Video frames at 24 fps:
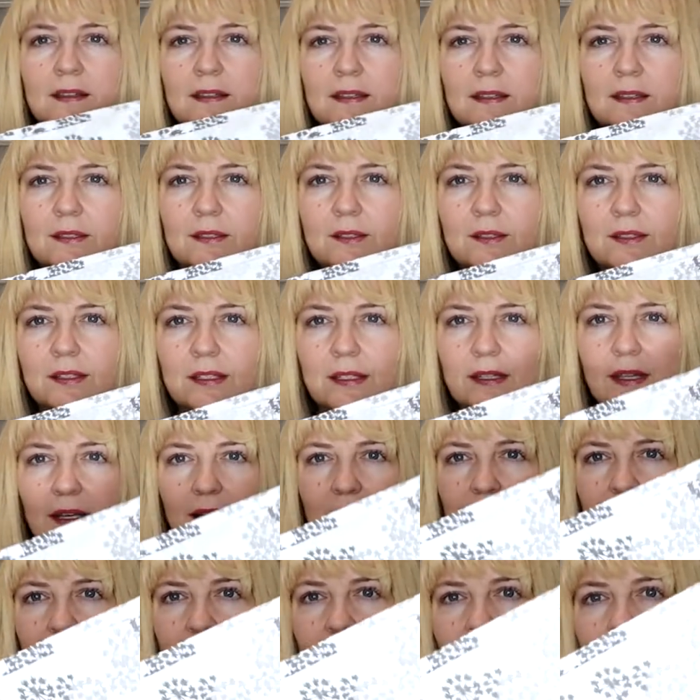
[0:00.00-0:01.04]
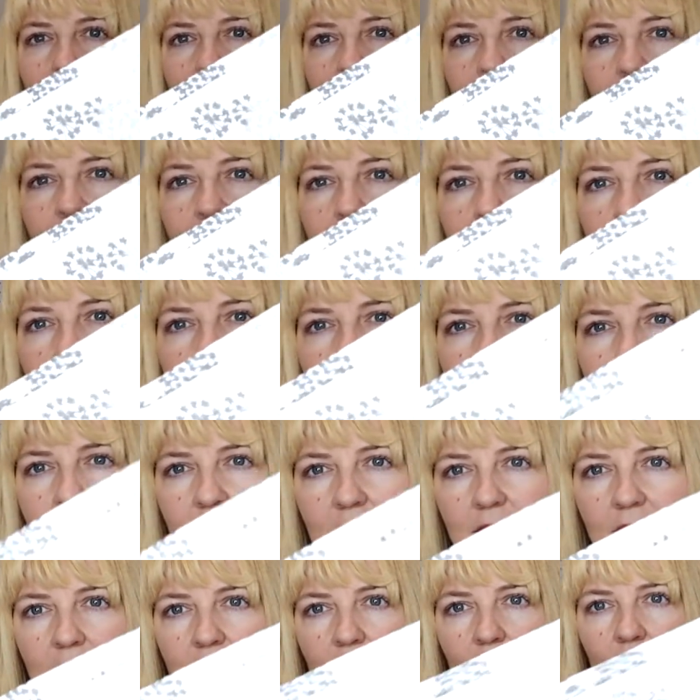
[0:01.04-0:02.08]
Can you see that? It's
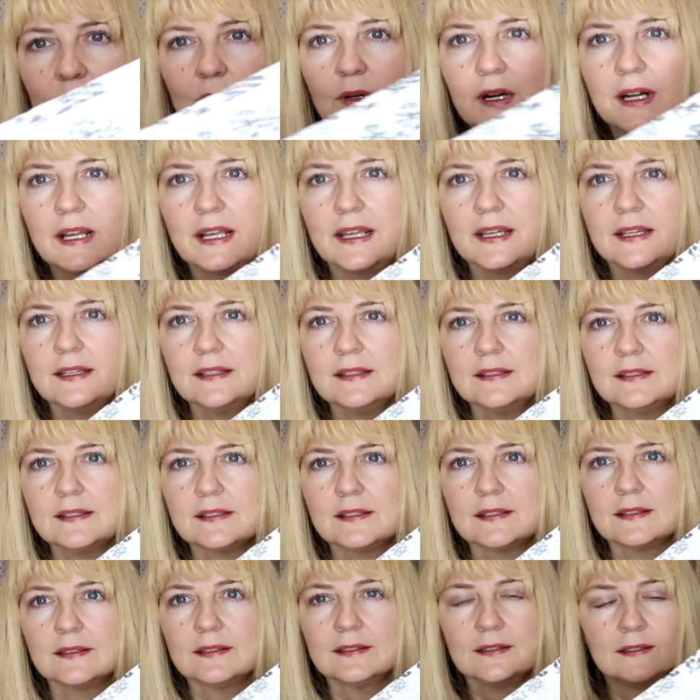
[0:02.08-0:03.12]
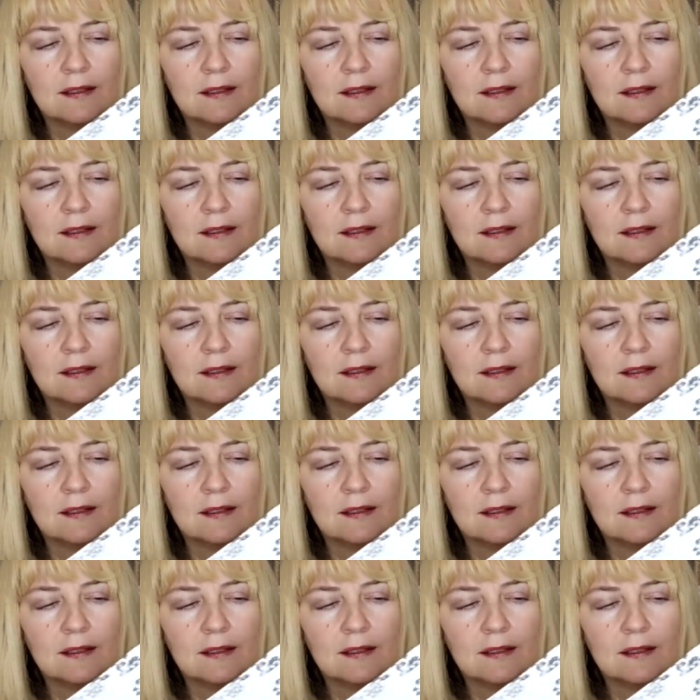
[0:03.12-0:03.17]
just grays.